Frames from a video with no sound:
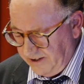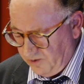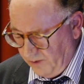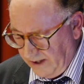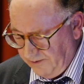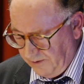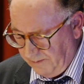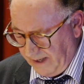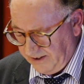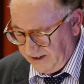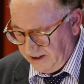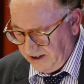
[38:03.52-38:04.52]
this wonderful
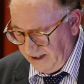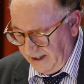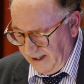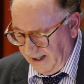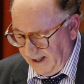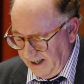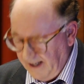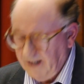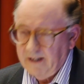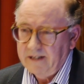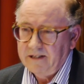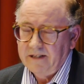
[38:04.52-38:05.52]
passage,
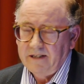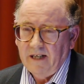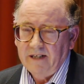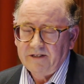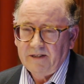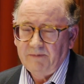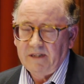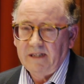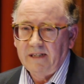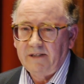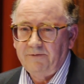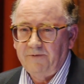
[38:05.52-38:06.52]

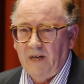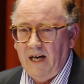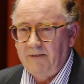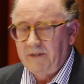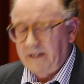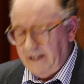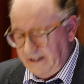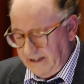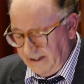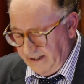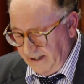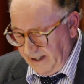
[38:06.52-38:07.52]
1795, and then
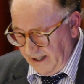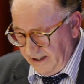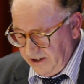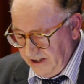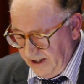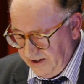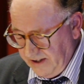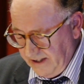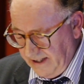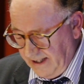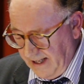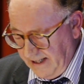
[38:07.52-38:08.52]
he
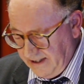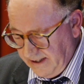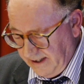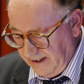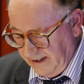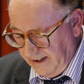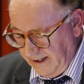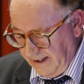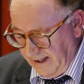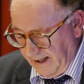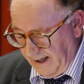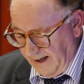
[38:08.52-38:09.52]
adjusted it later
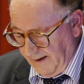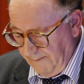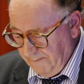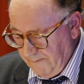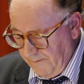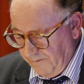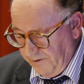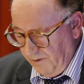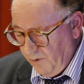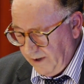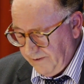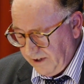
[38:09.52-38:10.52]

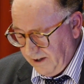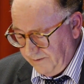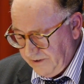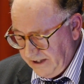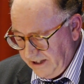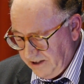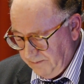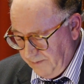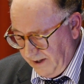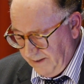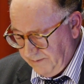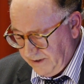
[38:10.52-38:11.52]
from one of the conversation
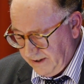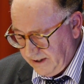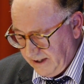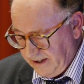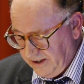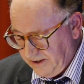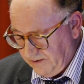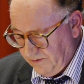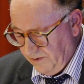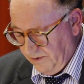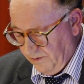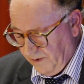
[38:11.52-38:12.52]
poems, which I just
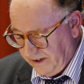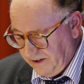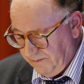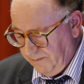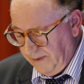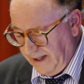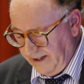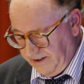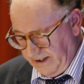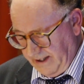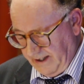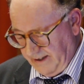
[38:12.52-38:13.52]
want to
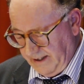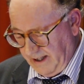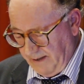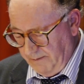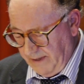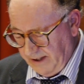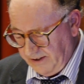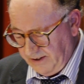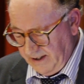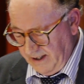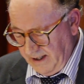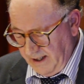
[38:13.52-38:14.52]
place here in our mix.